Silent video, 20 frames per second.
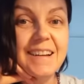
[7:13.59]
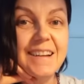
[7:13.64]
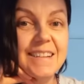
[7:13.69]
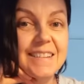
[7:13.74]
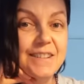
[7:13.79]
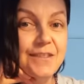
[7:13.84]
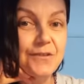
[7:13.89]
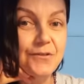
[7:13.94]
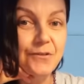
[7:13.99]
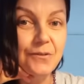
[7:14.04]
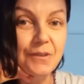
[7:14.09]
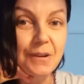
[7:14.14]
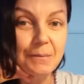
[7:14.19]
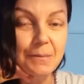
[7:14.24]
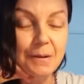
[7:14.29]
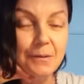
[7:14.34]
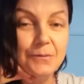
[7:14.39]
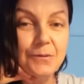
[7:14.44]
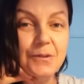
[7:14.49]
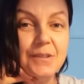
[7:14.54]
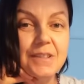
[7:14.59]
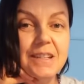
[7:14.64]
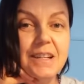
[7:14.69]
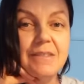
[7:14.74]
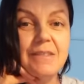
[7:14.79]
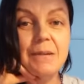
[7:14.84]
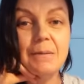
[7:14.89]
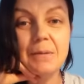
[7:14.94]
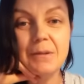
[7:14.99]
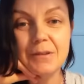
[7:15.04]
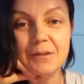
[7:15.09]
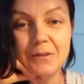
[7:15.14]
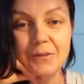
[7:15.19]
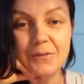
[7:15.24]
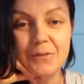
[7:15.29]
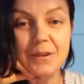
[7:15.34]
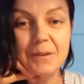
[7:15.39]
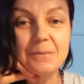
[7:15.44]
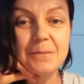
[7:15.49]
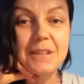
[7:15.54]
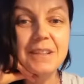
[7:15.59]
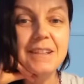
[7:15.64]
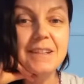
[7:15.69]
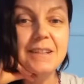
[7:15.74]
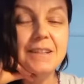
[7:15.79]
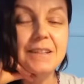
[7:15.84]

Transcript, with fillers: and story about yourself, about your family,